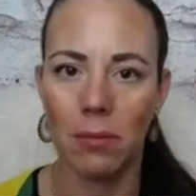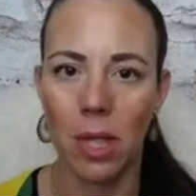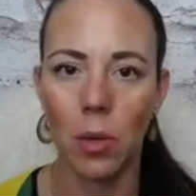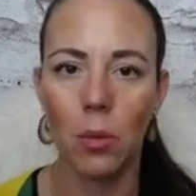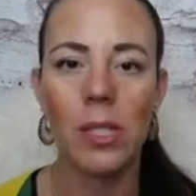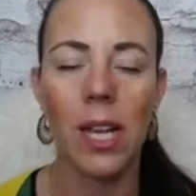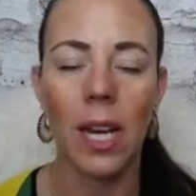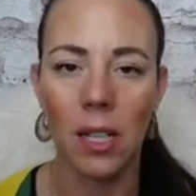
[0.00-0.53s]
It
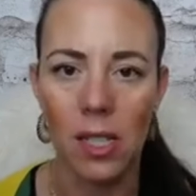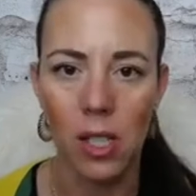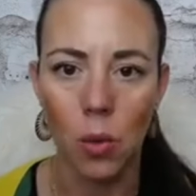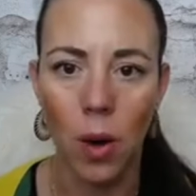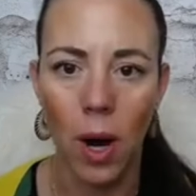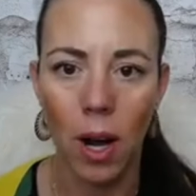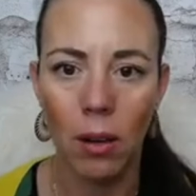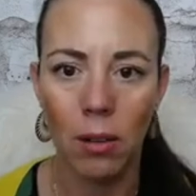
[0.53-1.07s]
would take us a
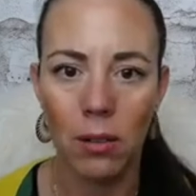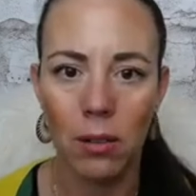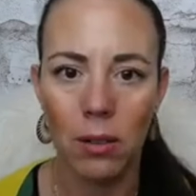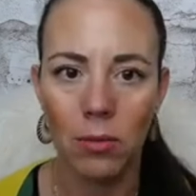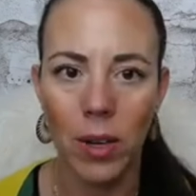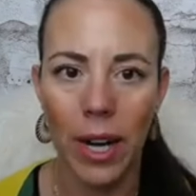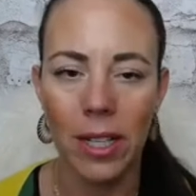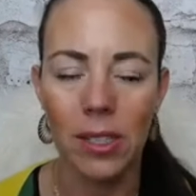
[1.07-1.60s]
while,
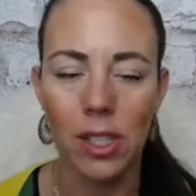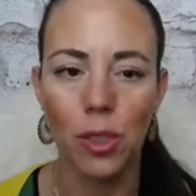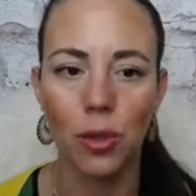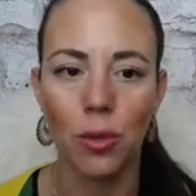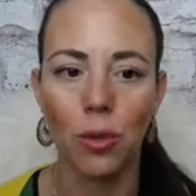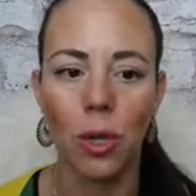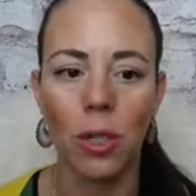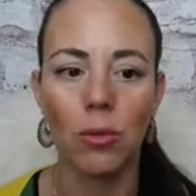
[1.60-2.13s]
right,
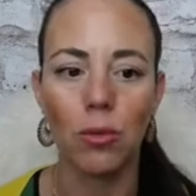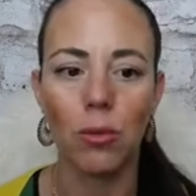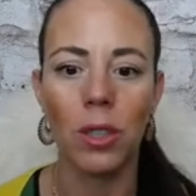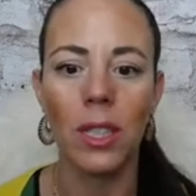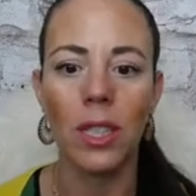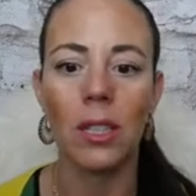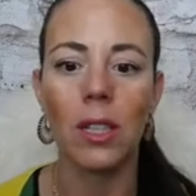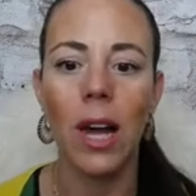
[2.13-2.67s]
to
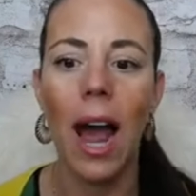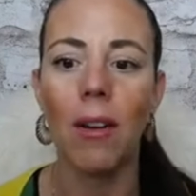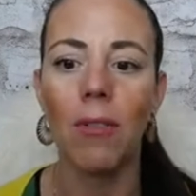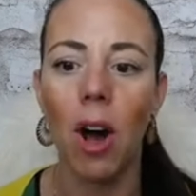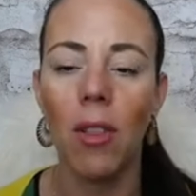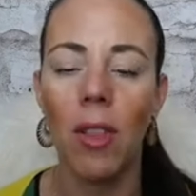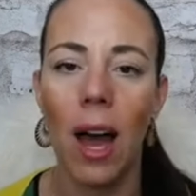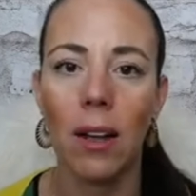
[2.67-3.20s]
really have
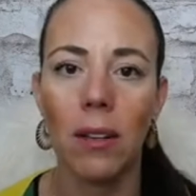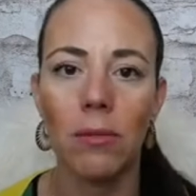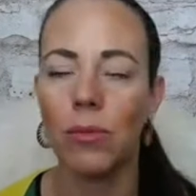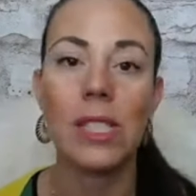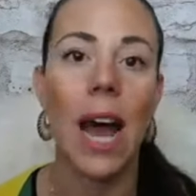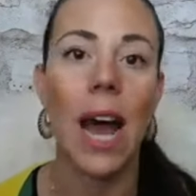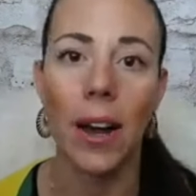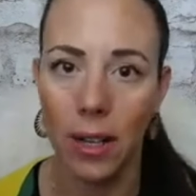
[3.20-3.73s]
all that
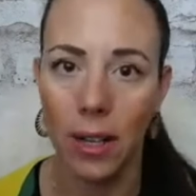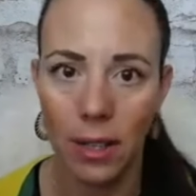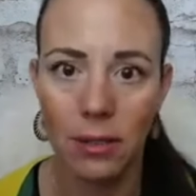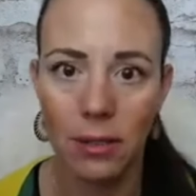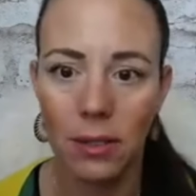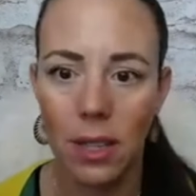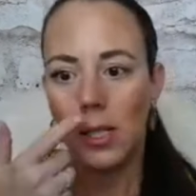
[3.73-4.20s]
data.